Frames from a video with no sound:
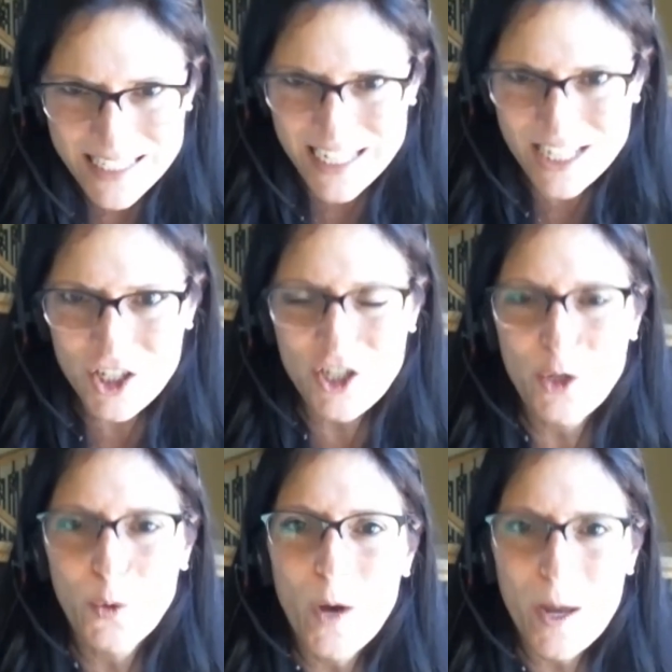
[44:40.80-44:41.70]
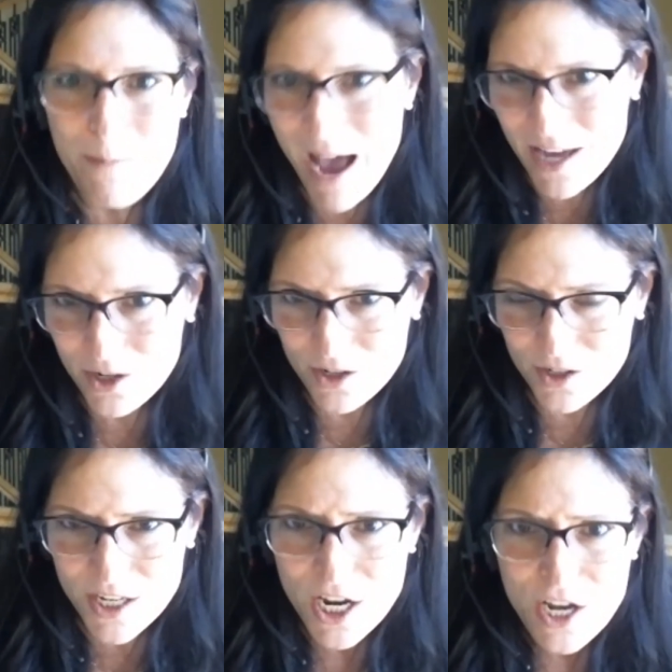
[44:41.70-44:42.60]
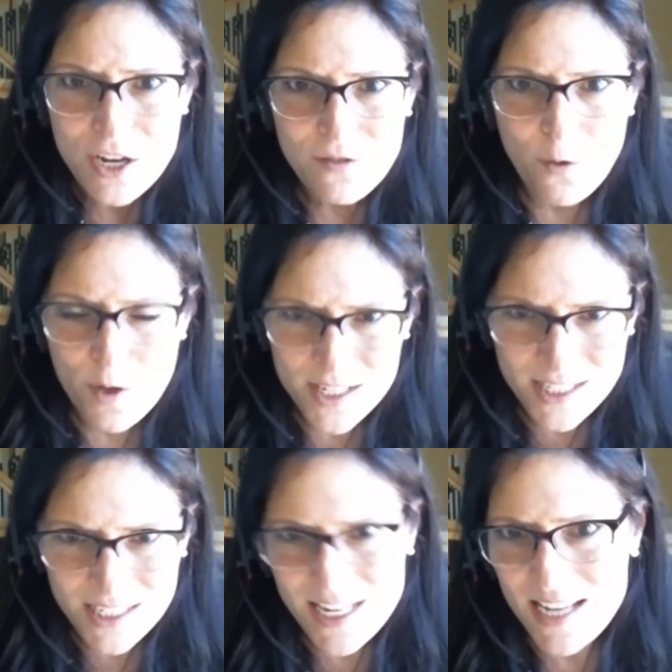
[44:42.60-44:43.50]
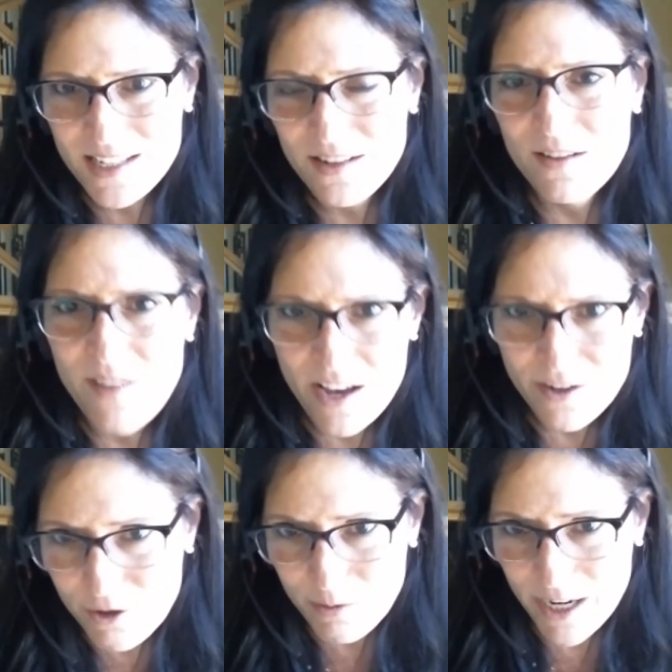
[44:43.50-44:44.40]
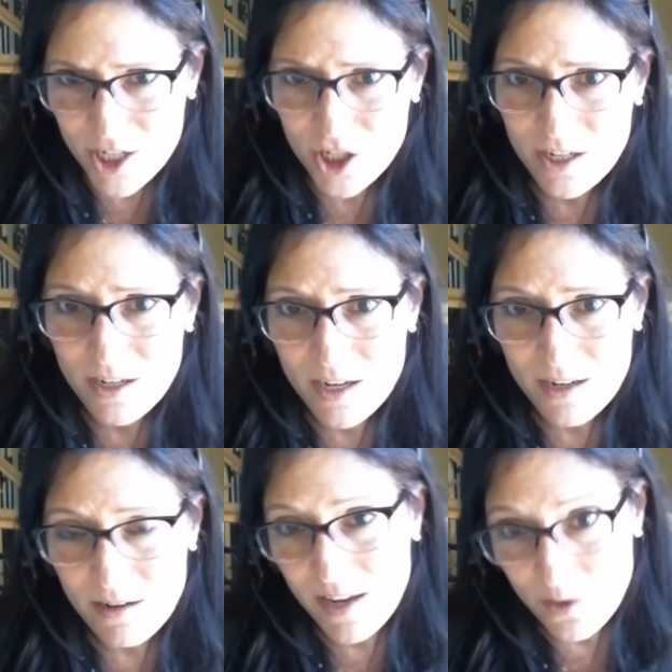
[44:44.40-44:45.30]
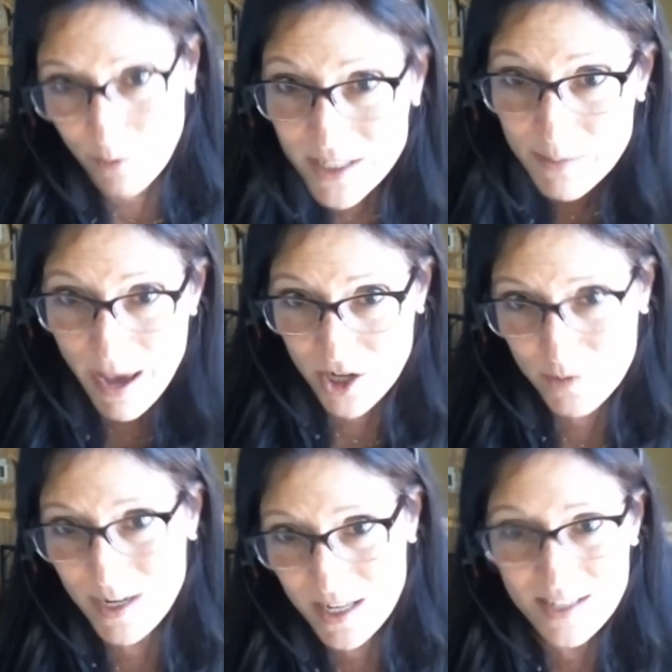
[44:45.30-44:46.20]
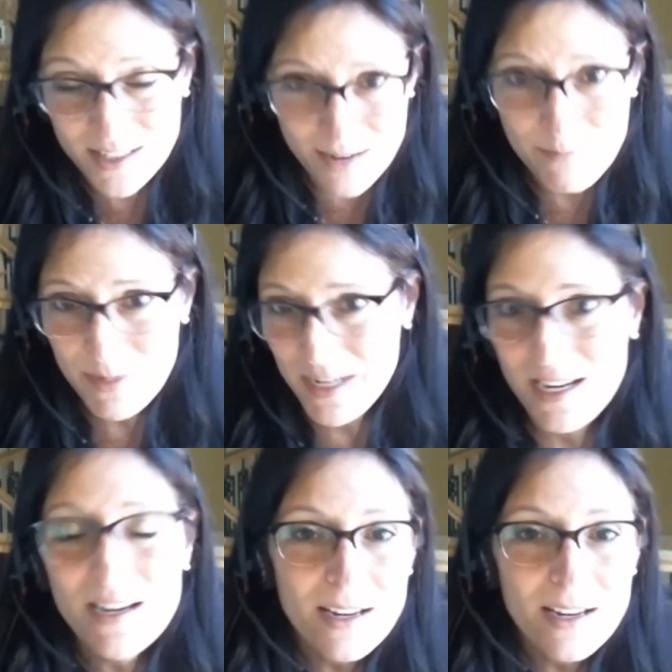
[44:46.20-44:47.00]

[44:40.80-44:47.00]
attention to what matters for the success and the value creation and the risk management in this company?